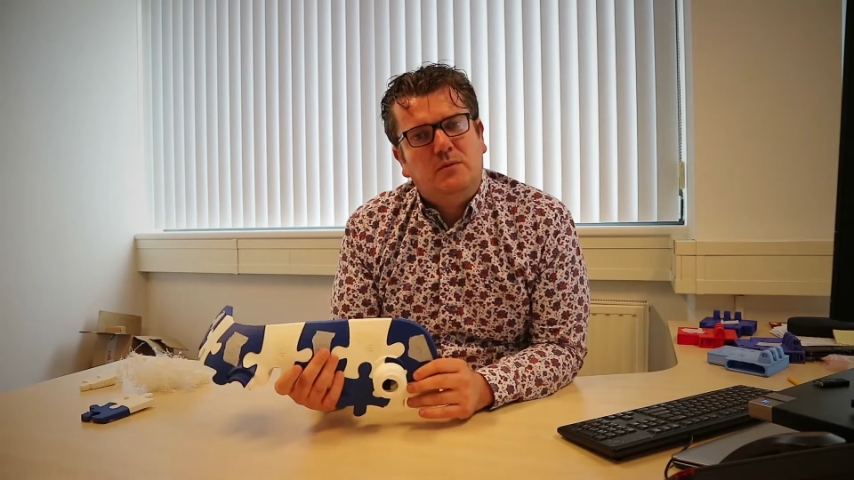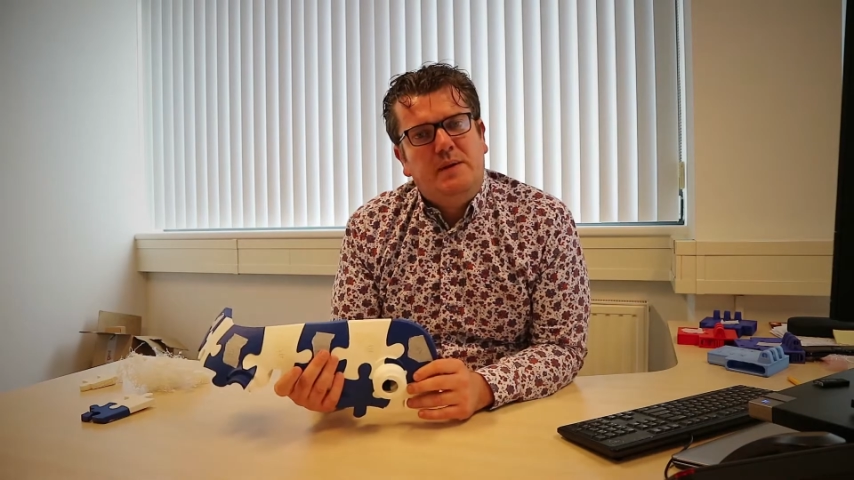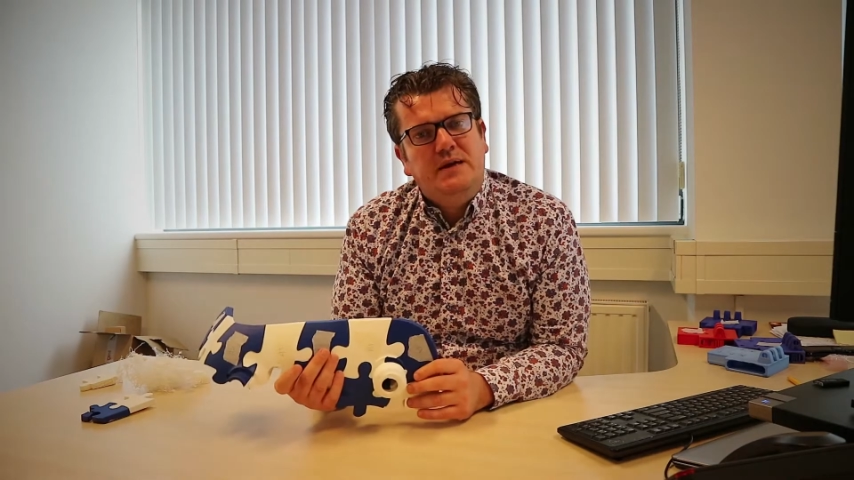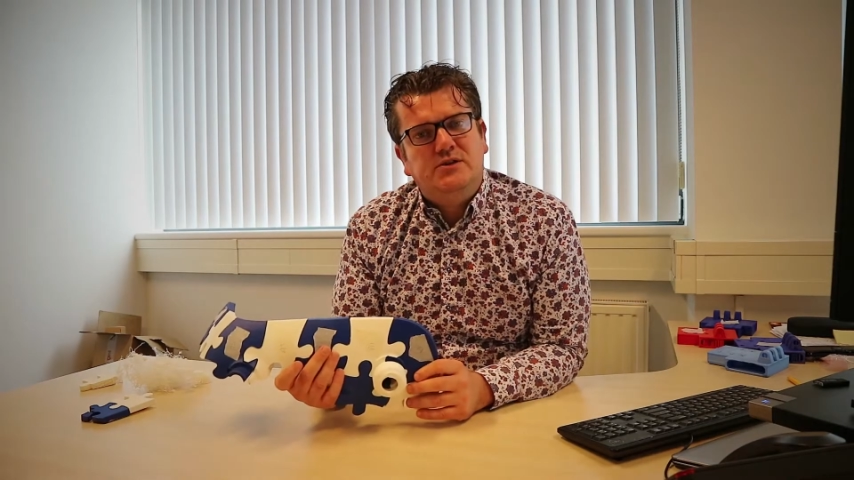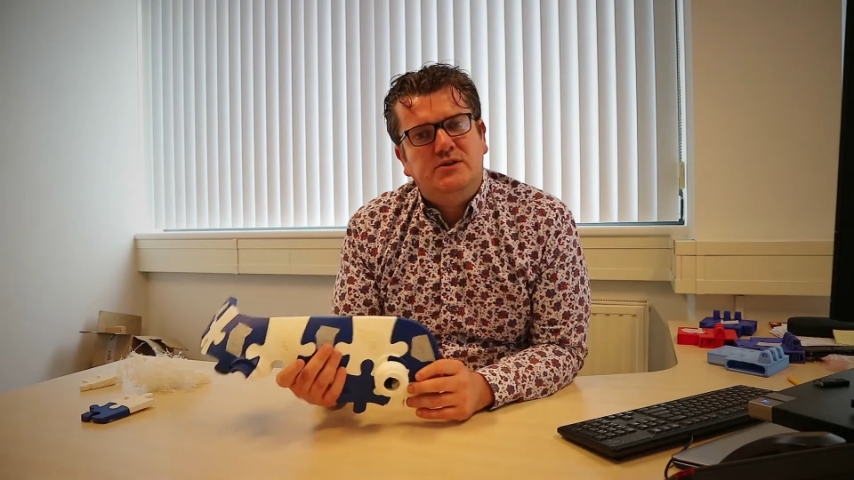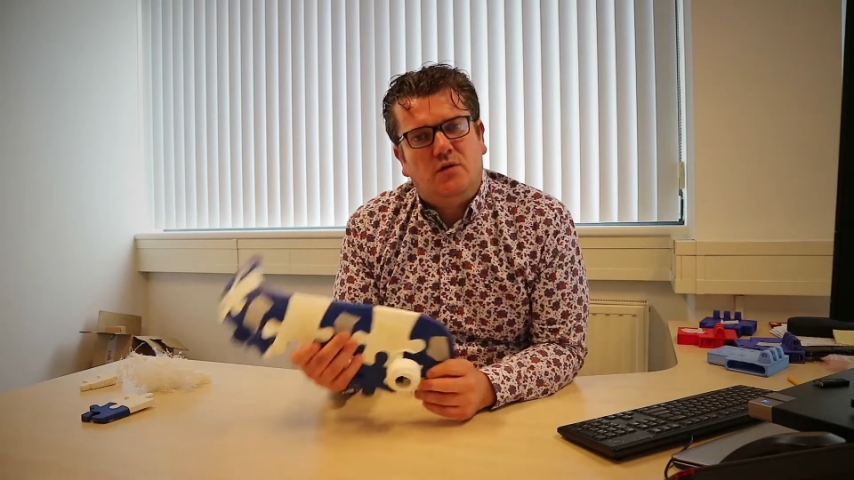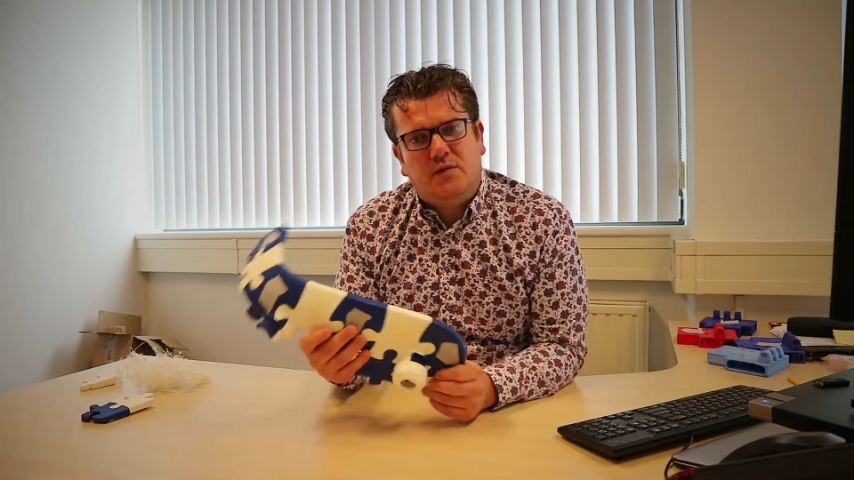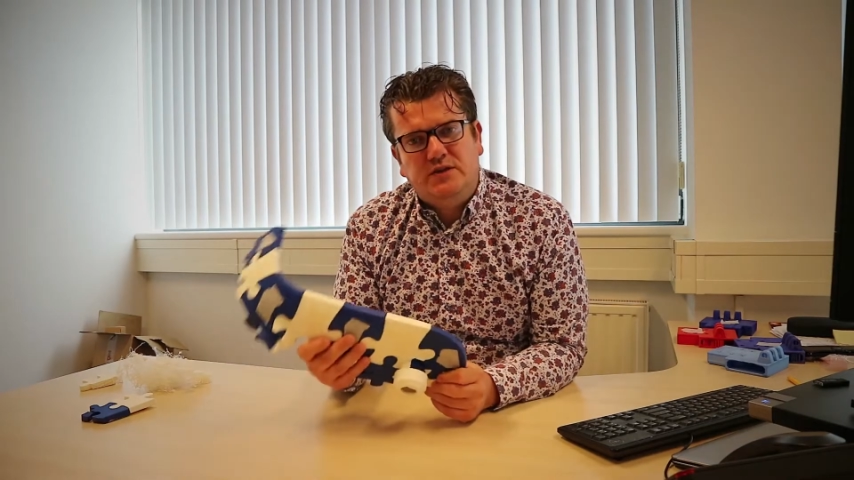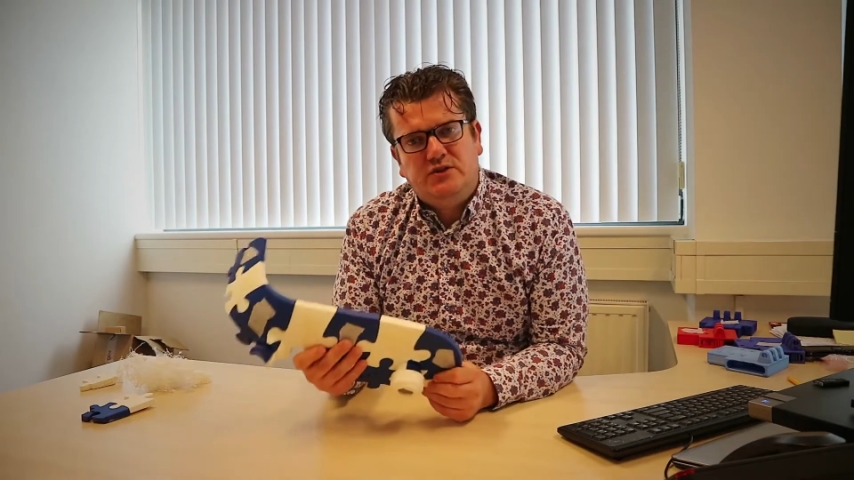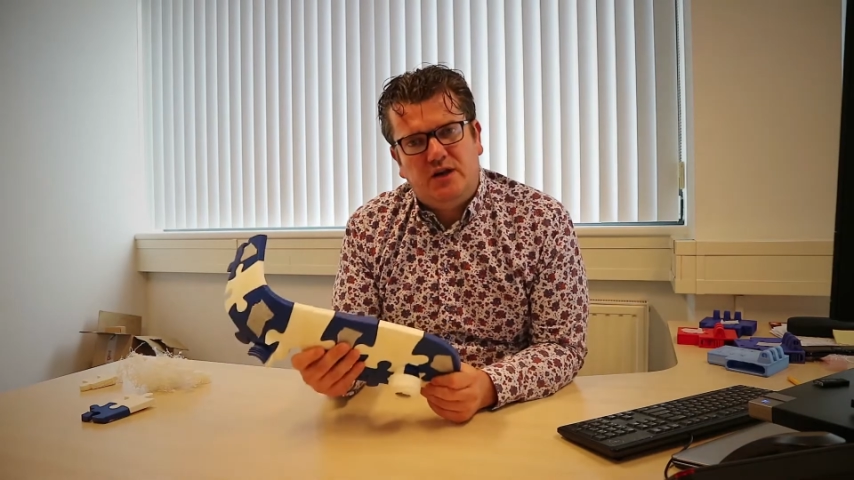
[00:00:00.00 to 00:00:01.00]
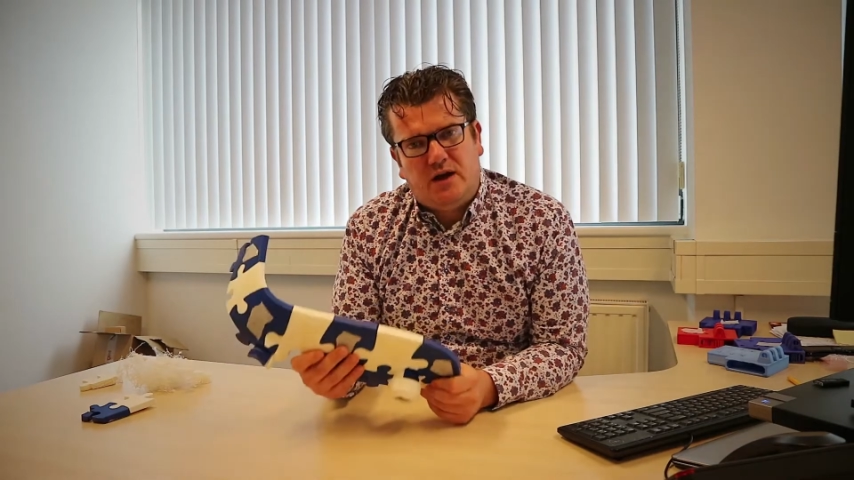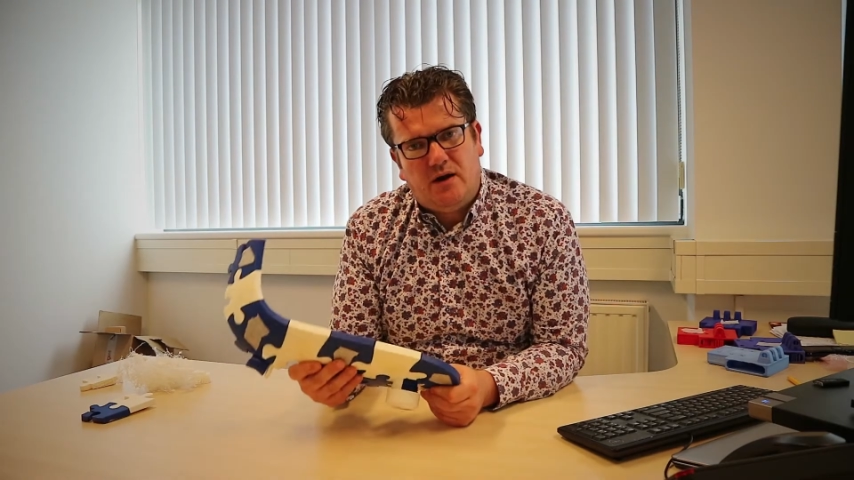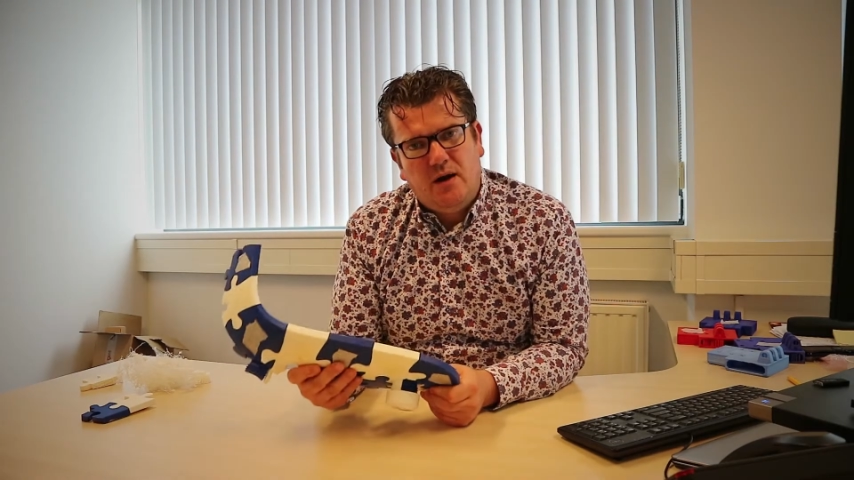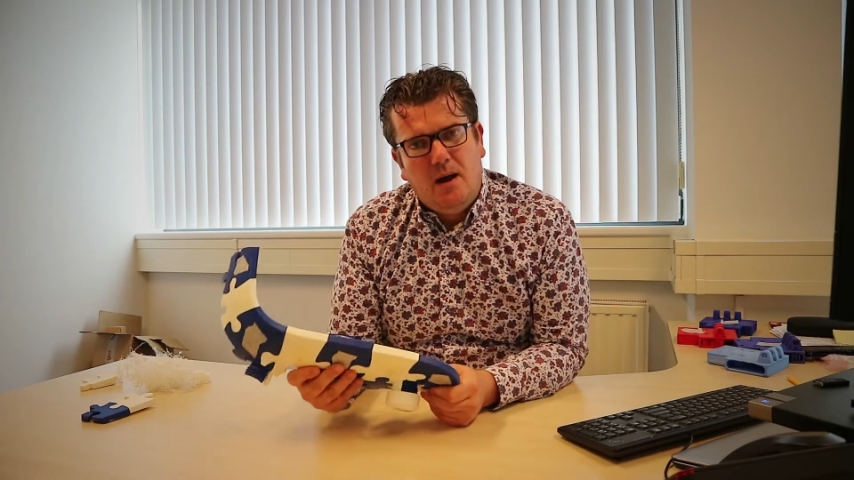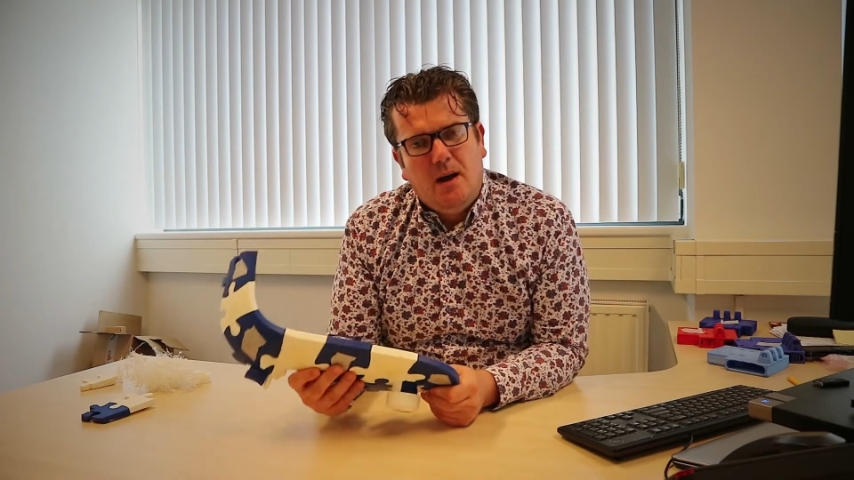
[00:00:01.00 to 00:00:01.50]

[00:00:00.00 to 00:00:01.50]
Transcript: pieces of this chair,